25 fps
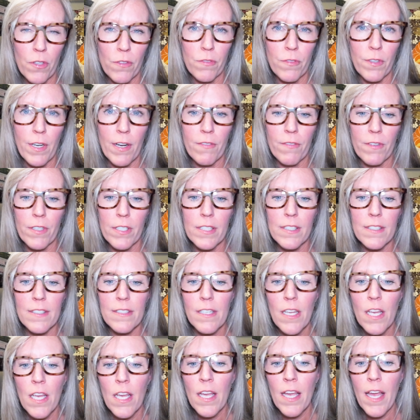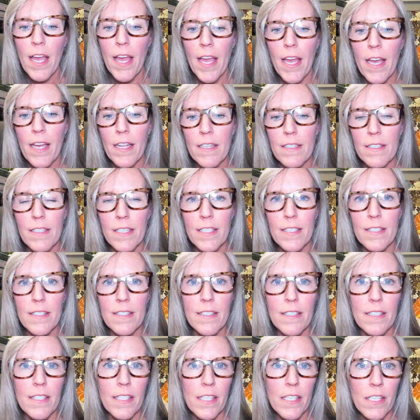of Reference. And it's
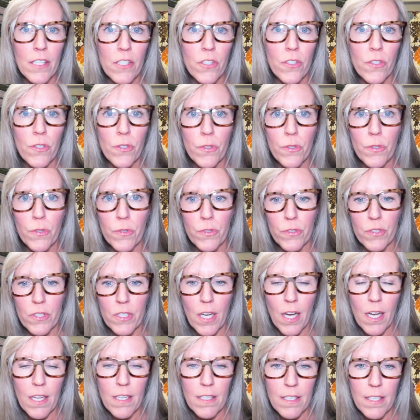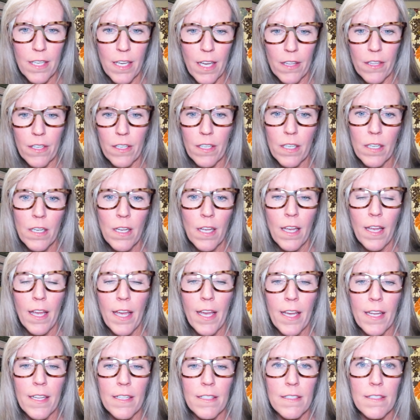the EU who's gotten together
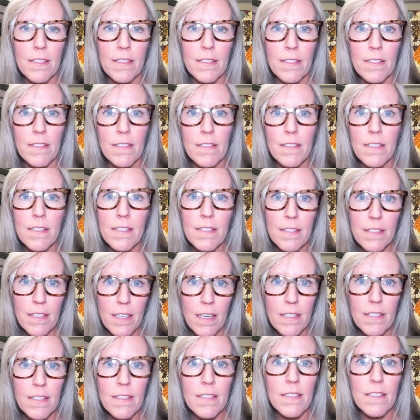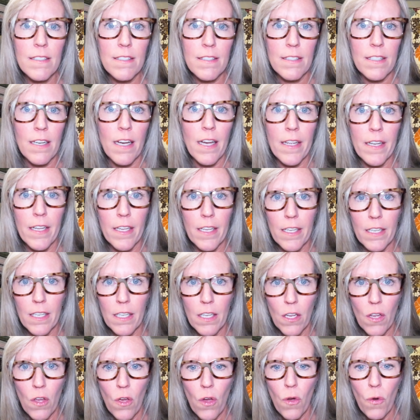and discussed and decided
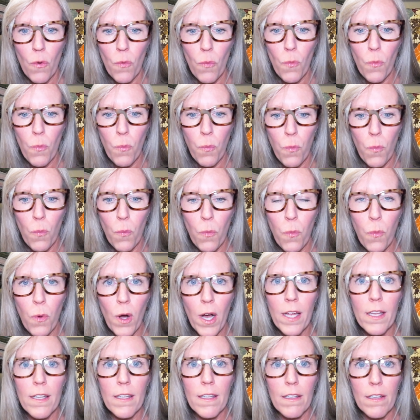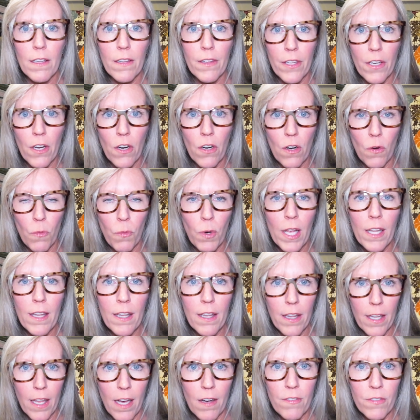what
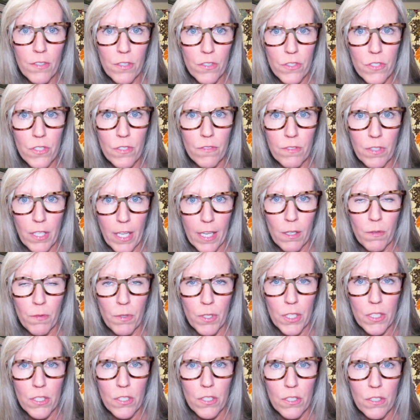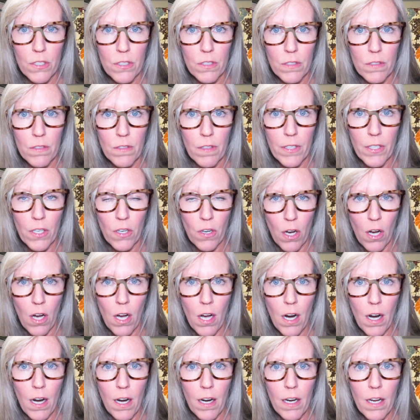levels of language there
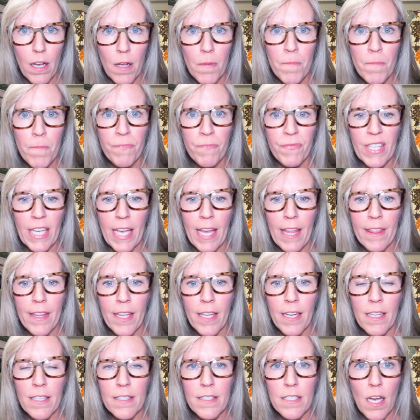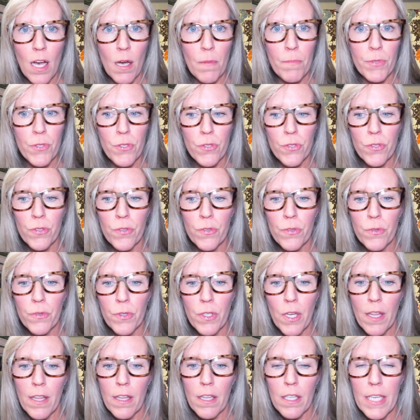are, and then it's up to
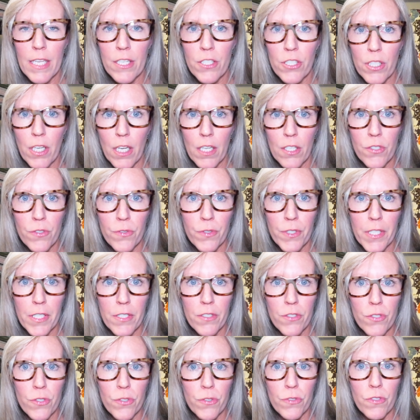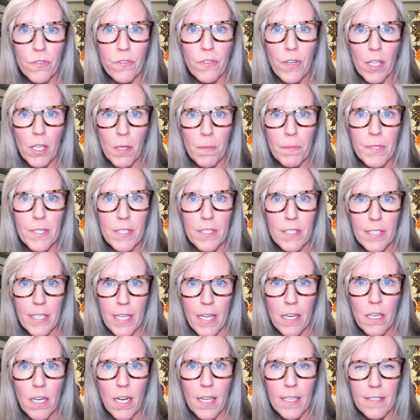each country to develop a
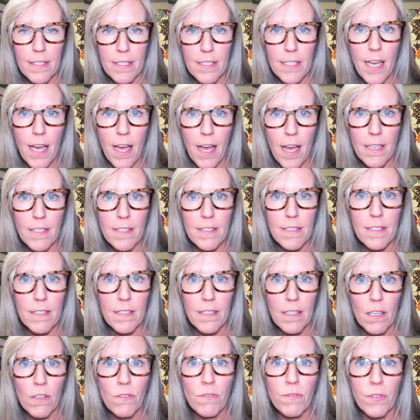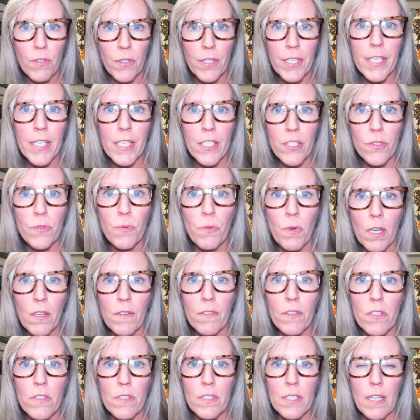standardized test for each one
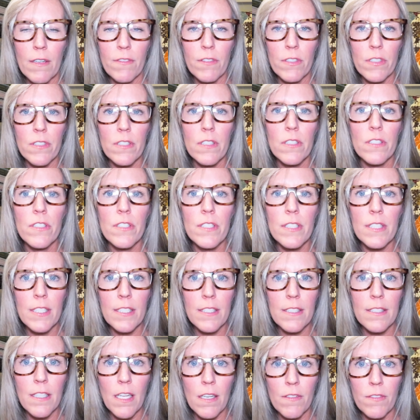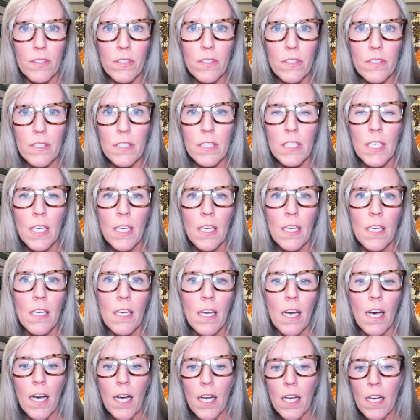of those levels. There's 6 levels.
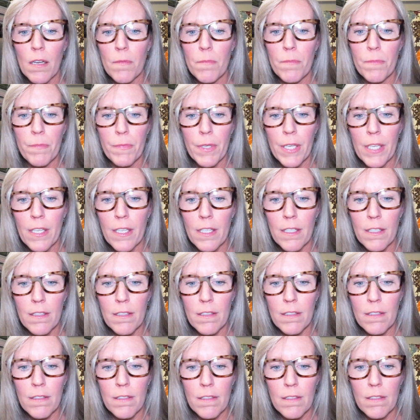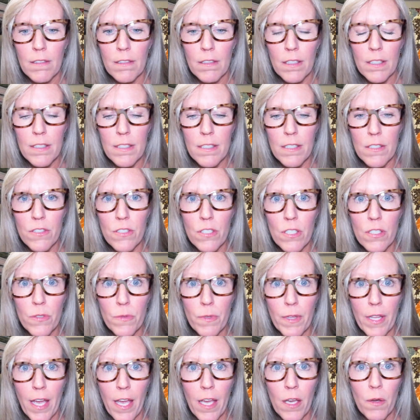Let's see, it starts
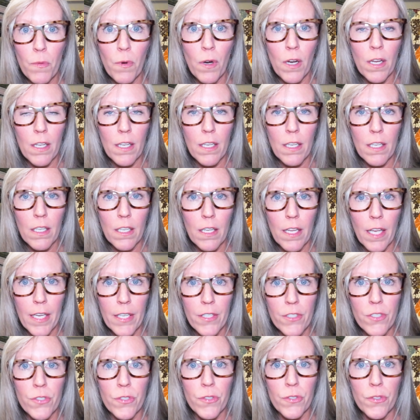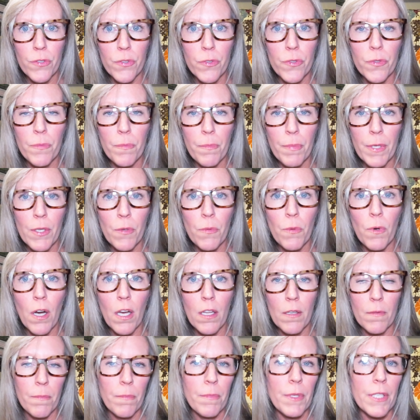with A1, A2,
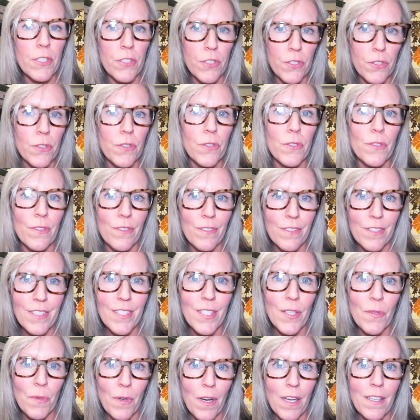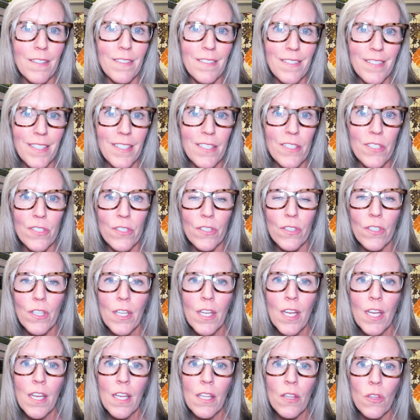B1, B2, C1, C2.
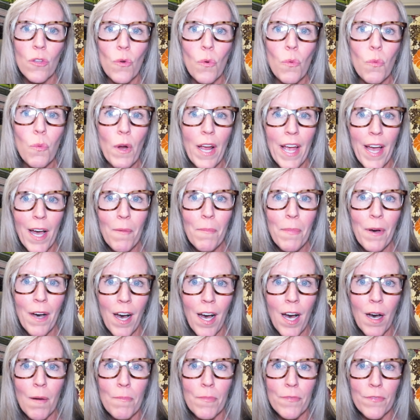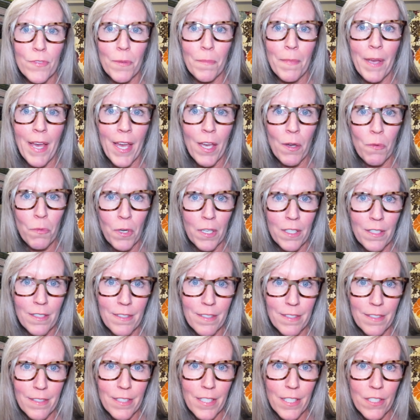The ramp up from A1 to
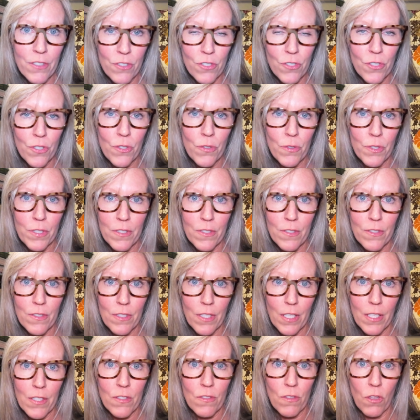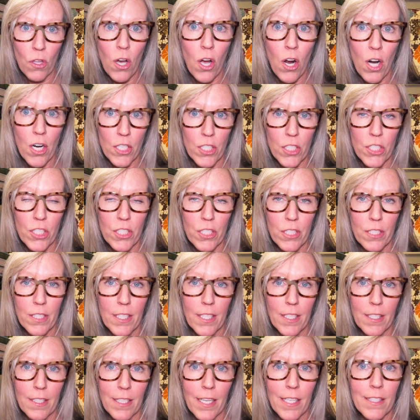C2 is large
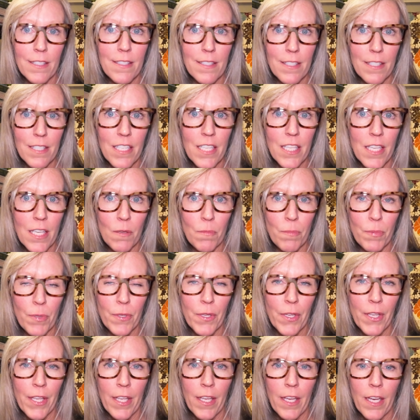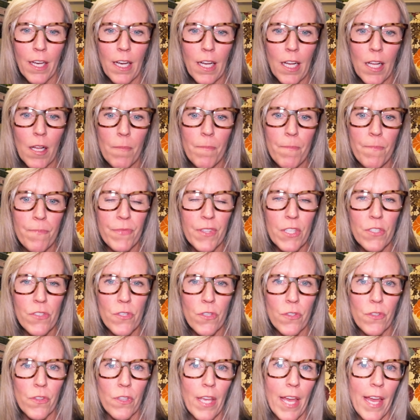and steep.
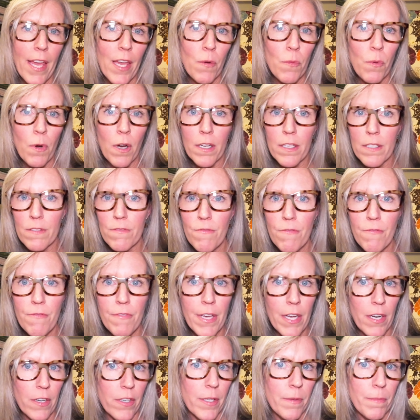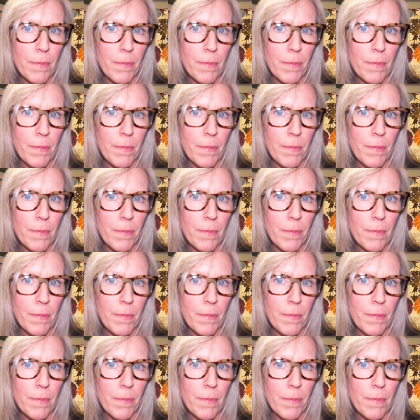So A1 is very